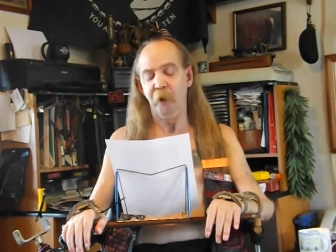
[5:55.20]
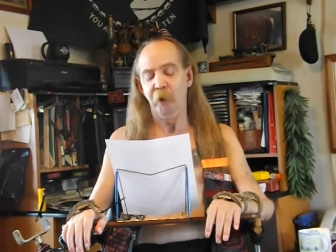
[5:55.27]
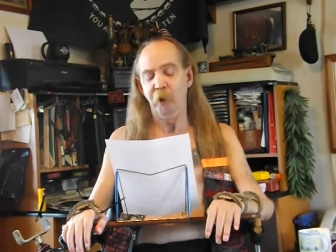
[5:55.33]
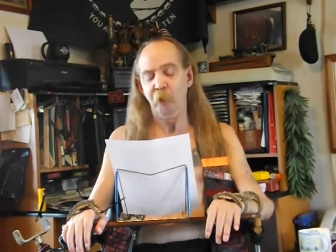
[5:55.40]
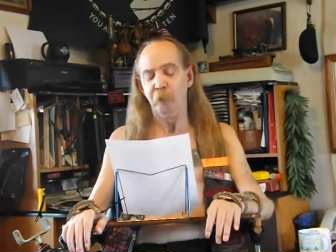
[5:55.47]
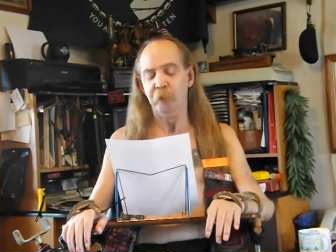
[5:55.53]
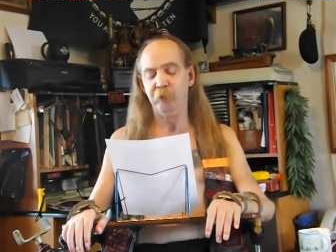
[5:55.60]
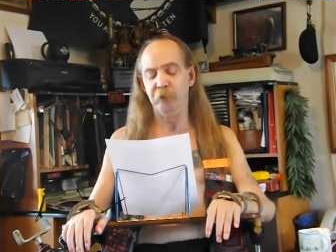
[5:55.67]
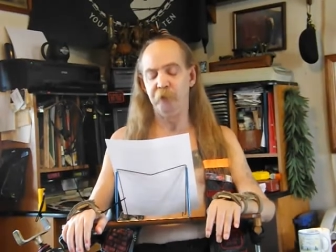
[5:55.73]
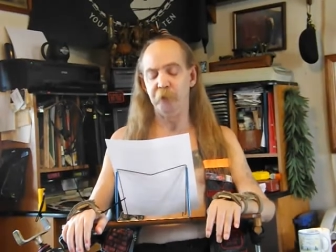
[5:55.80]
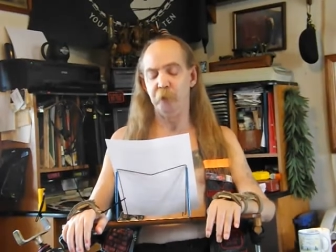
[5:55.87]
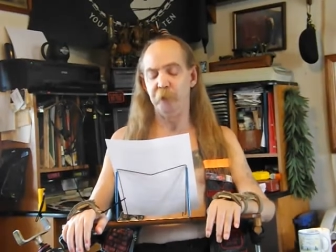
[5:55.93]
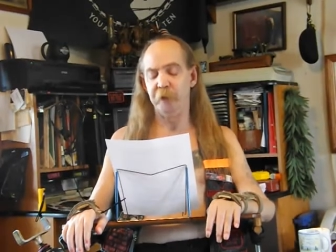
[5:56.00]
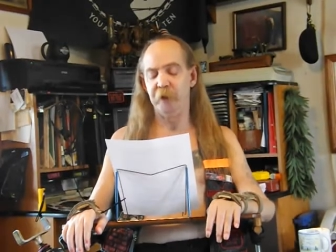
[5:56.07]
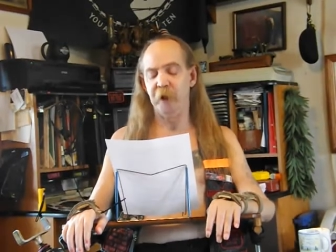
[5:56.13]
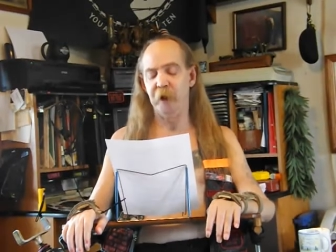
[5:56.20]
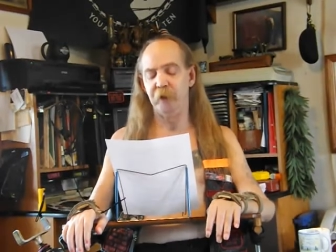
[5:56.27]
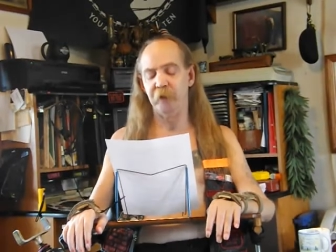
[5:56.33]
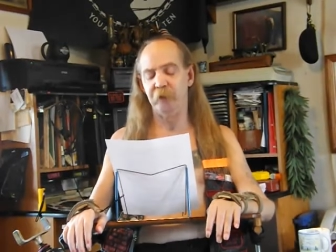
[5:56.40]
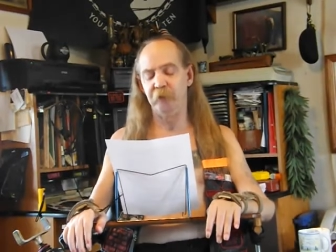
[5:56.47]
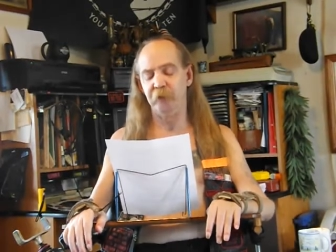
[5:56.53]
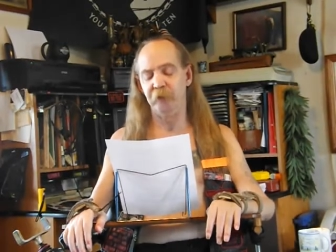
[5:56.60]
when you show
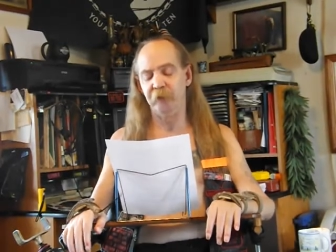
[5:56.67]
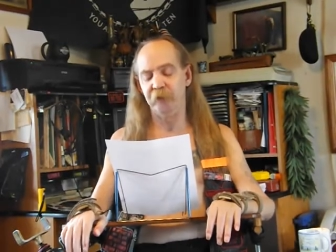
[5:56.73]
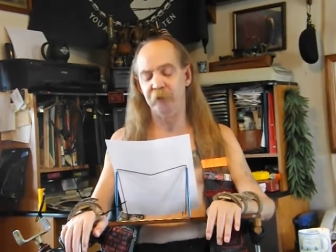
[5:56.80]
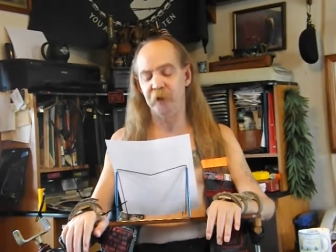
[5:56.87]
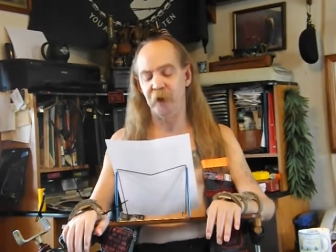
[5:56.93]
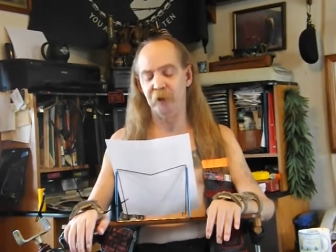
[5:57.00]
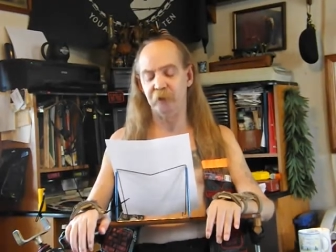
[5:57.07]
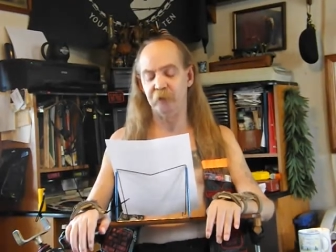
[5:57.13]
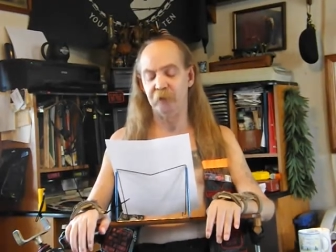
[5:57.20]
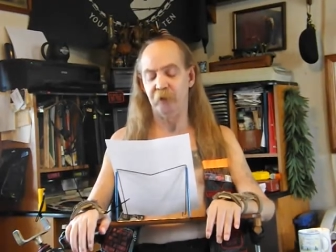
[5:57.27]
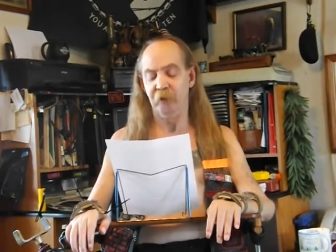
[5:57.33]
disgust